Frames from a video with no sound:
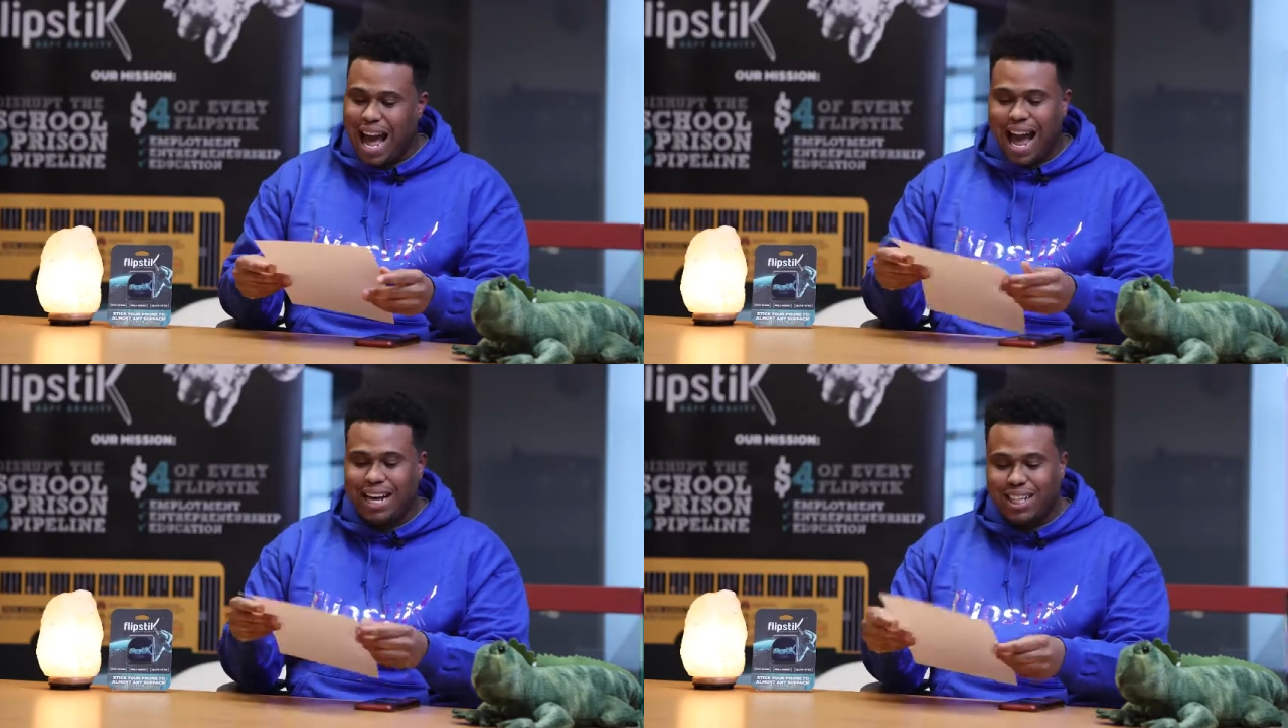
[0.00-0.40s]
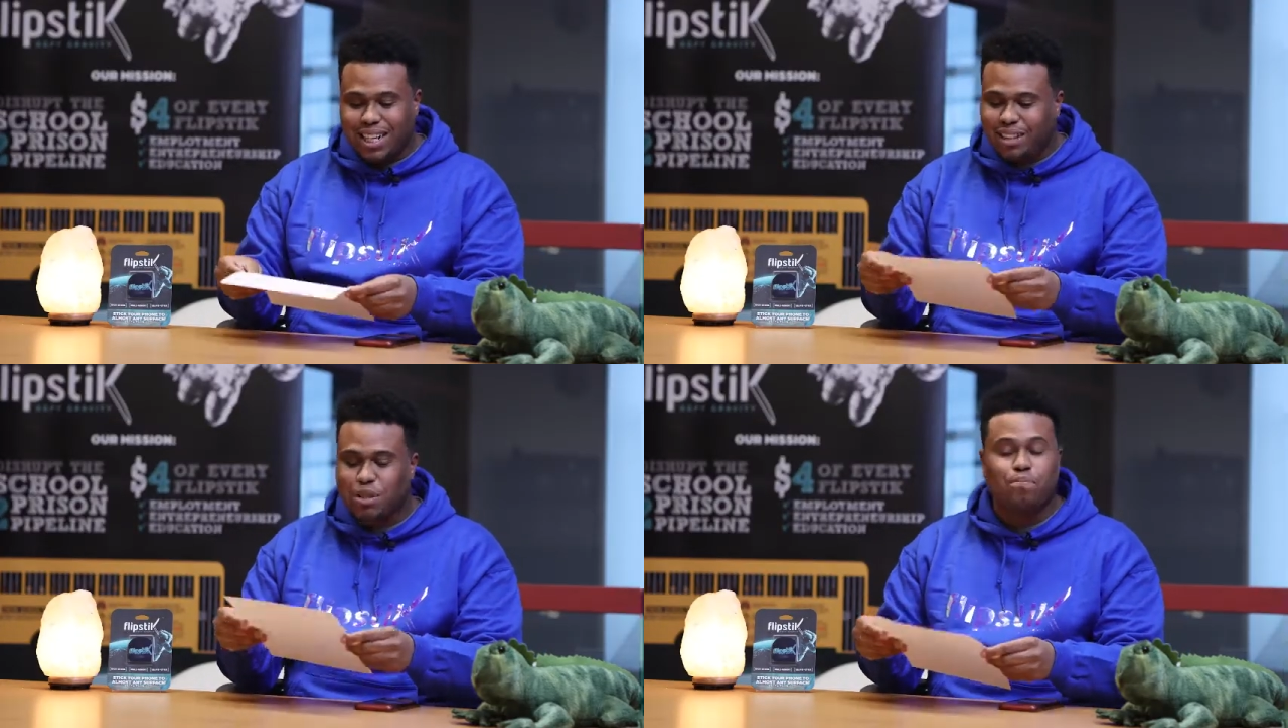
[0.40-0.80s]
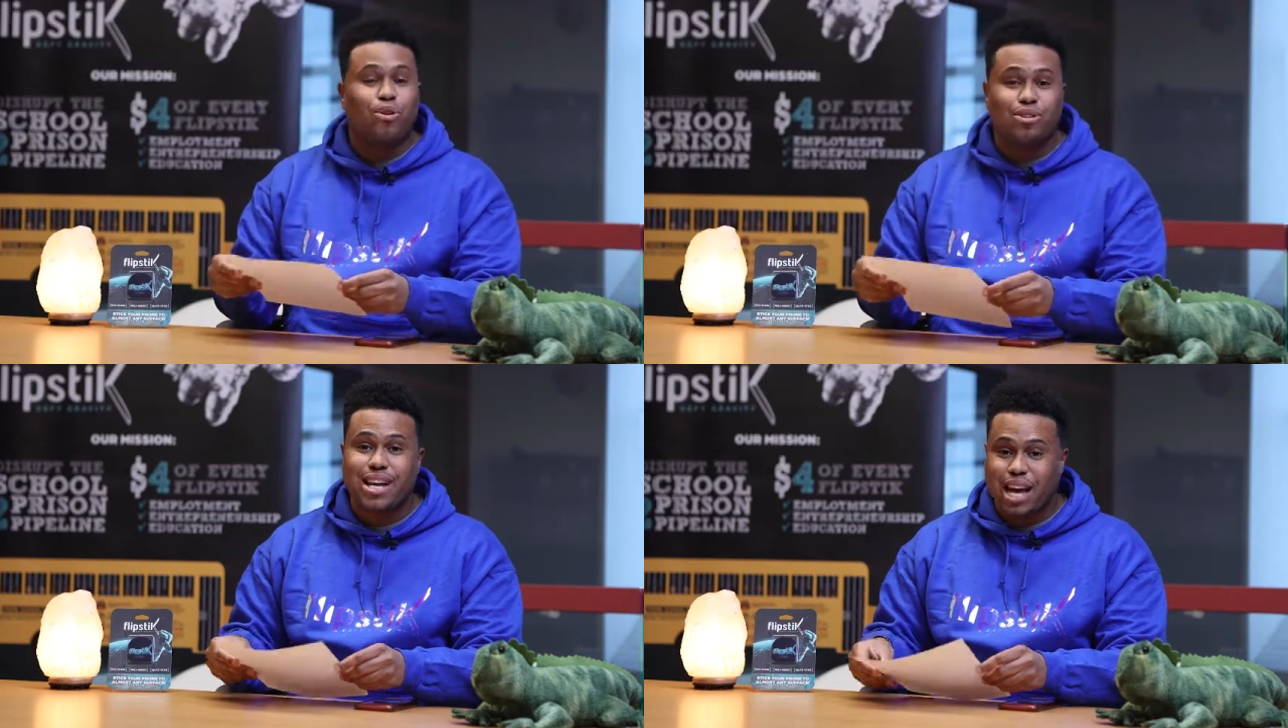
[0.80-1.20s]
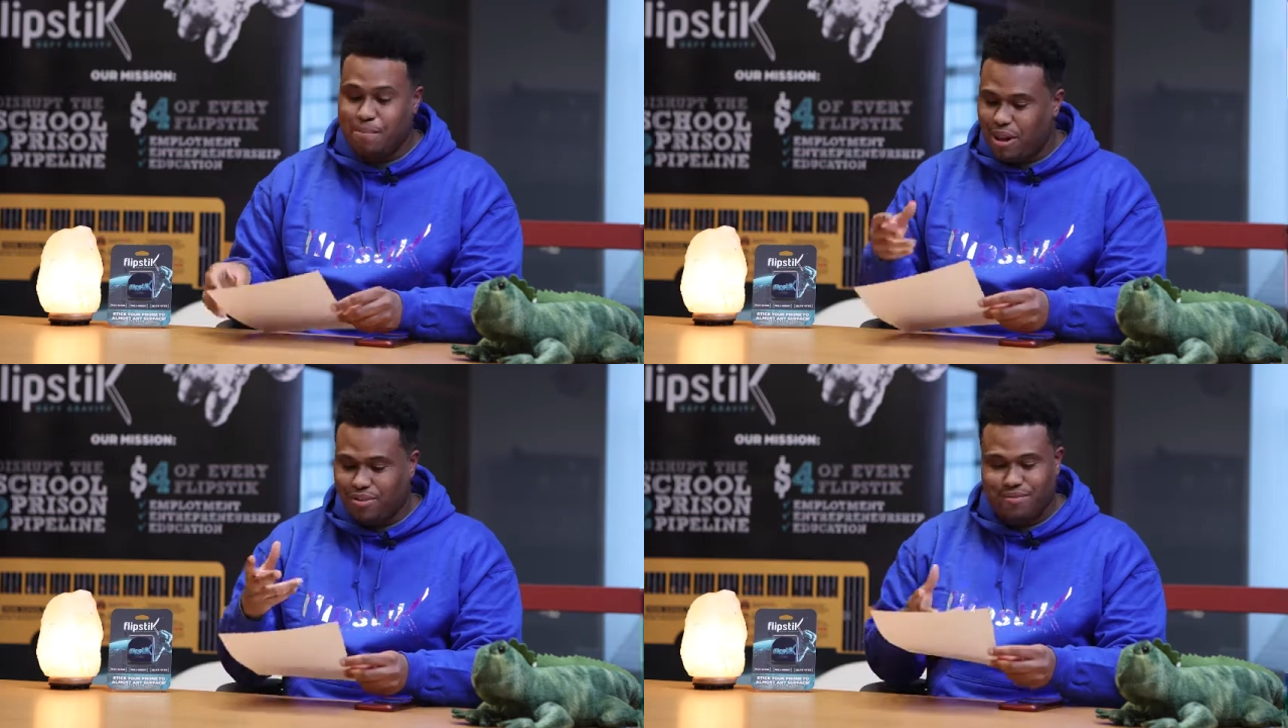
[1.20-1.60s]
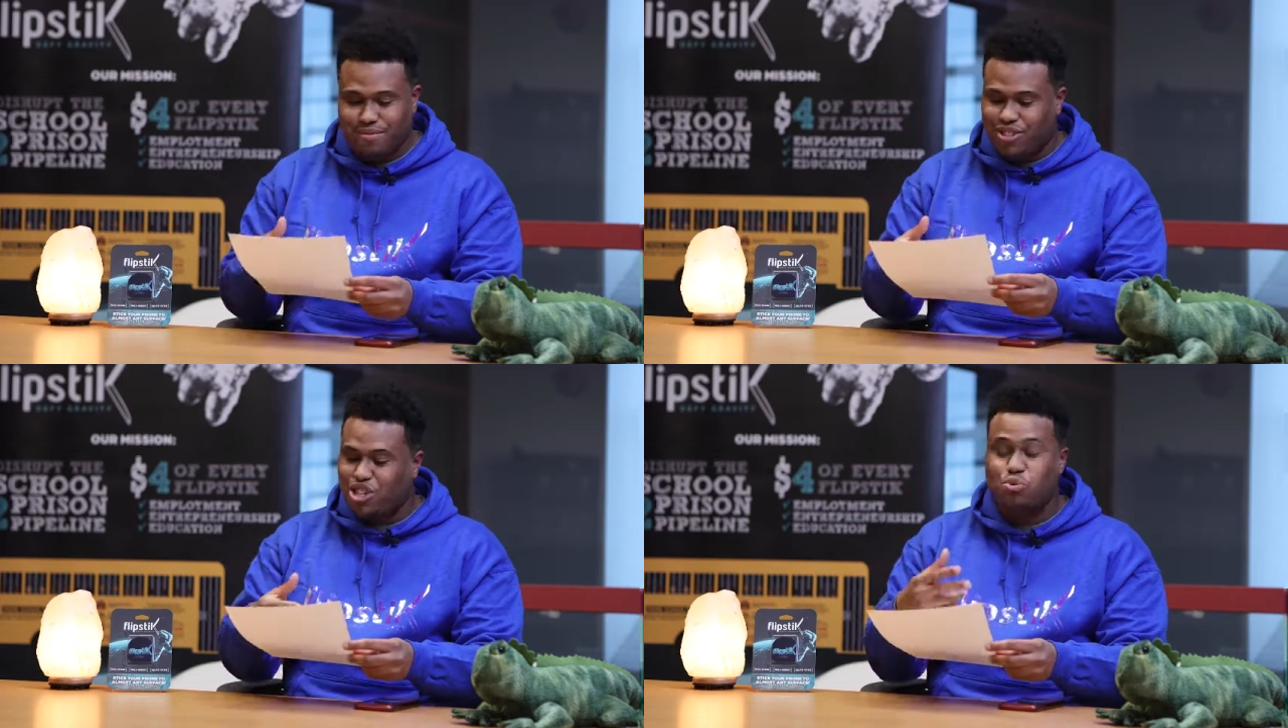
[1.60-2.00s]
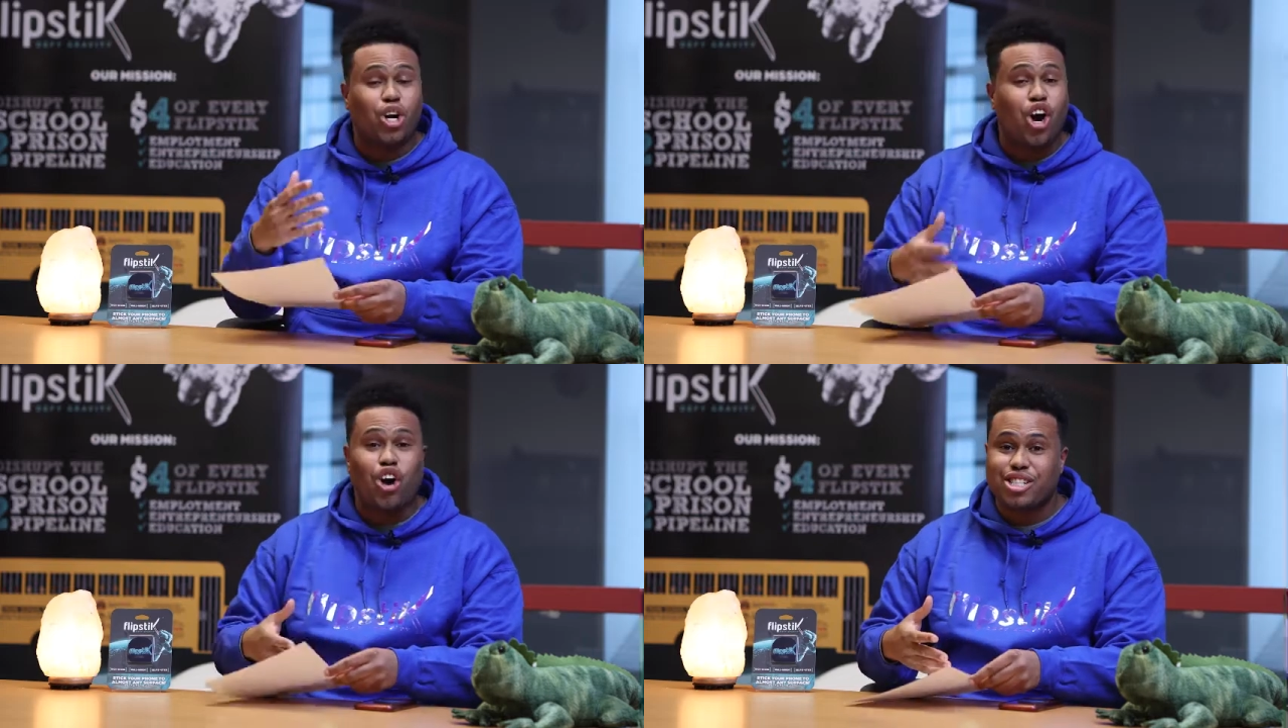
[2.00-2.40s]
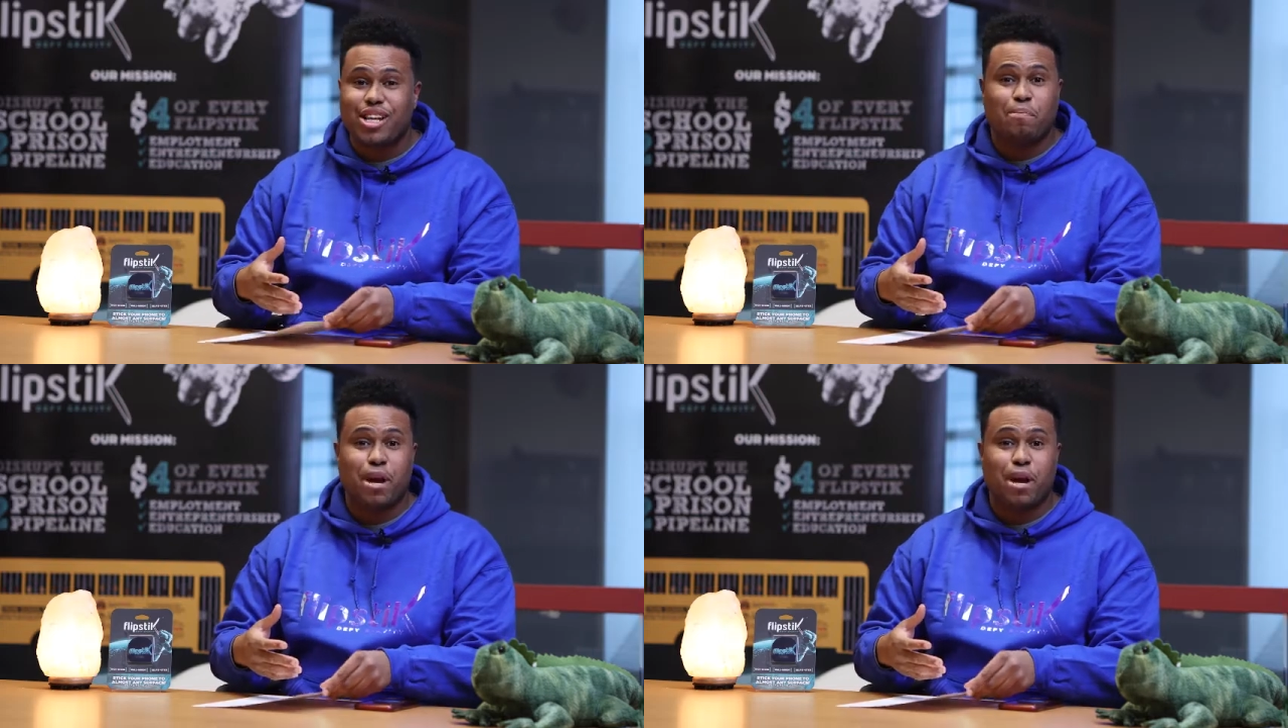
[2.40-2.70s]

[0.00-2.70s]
I cut out the prototype just with cardstock